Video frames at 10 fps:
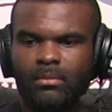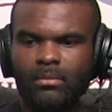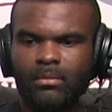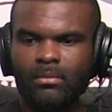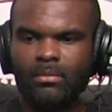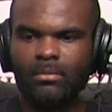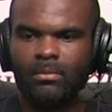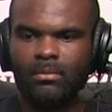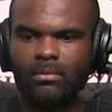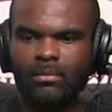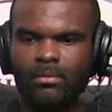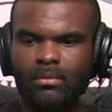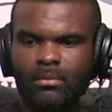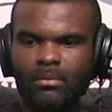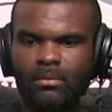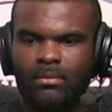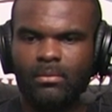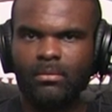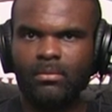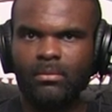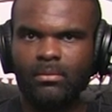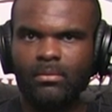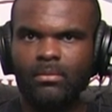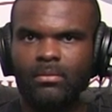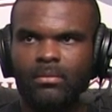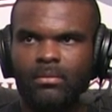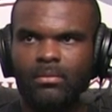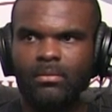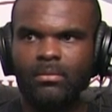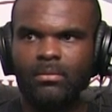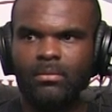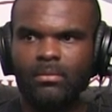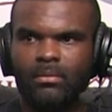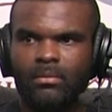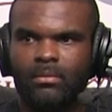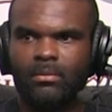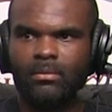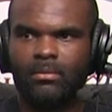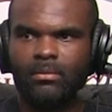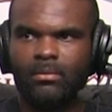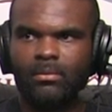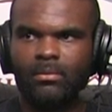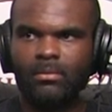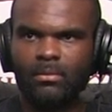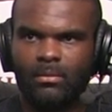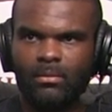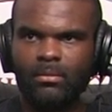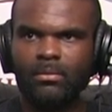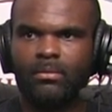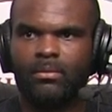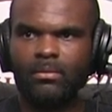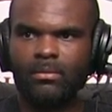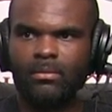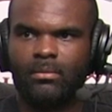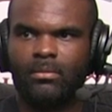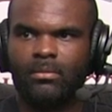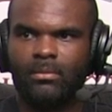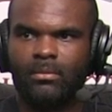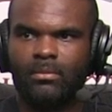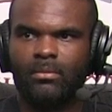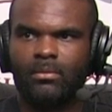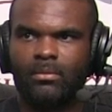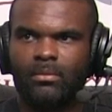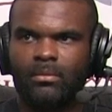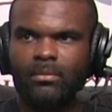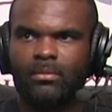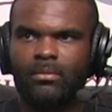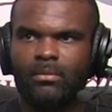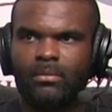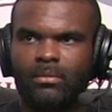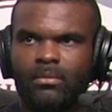(silent)